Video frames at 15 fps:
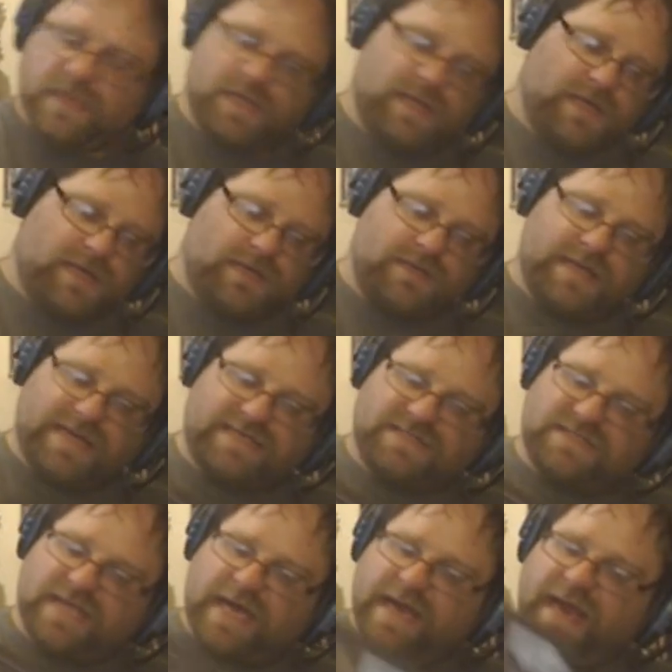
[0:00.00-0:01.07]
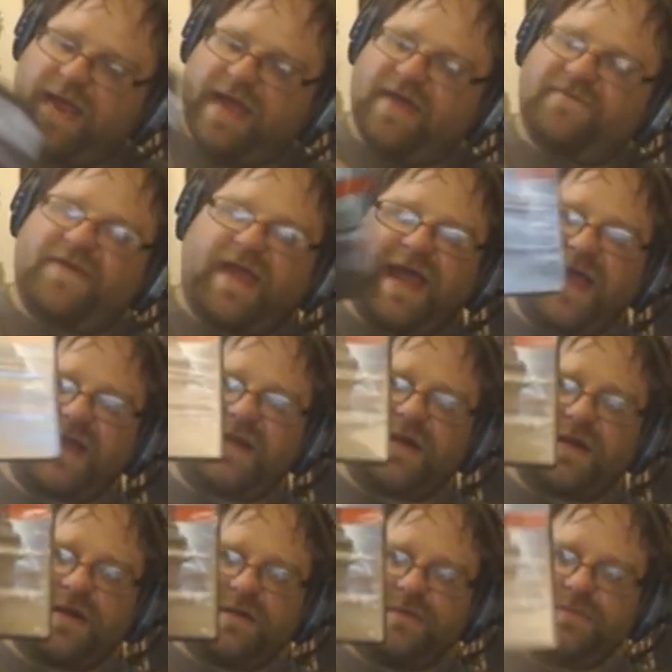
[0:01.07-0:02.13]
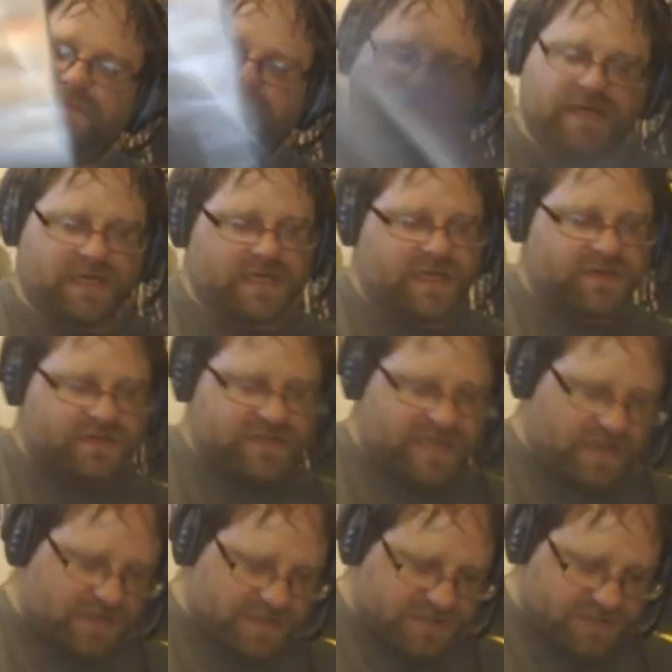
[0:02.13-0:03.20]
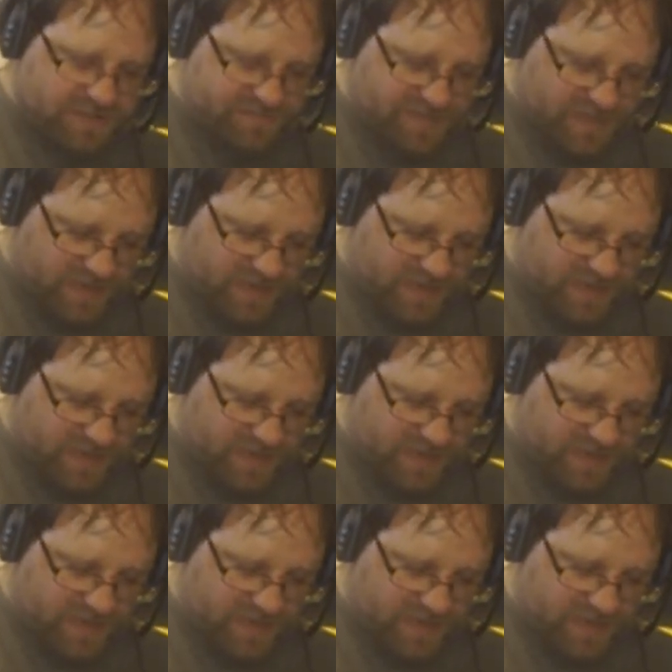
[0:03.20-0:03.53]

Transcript: Next I have Hacker, another Dollar Tree pickup.